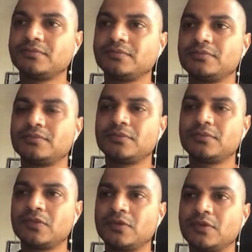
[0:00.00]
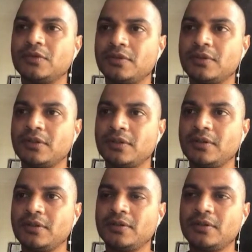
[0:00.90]

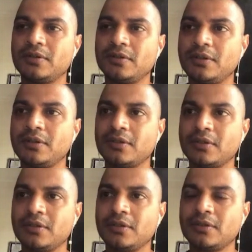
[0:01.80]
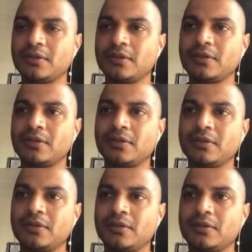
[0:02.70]

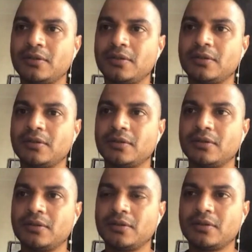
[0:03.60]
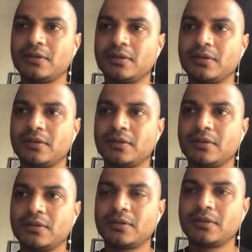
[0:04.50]

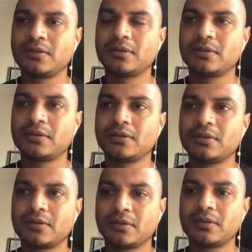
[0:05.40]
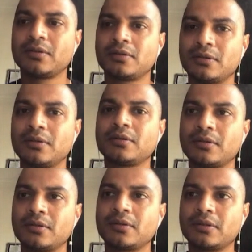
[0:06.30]

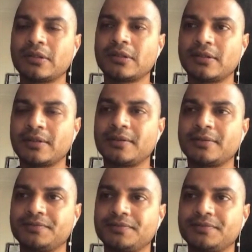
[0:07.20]
This person isn't speaking.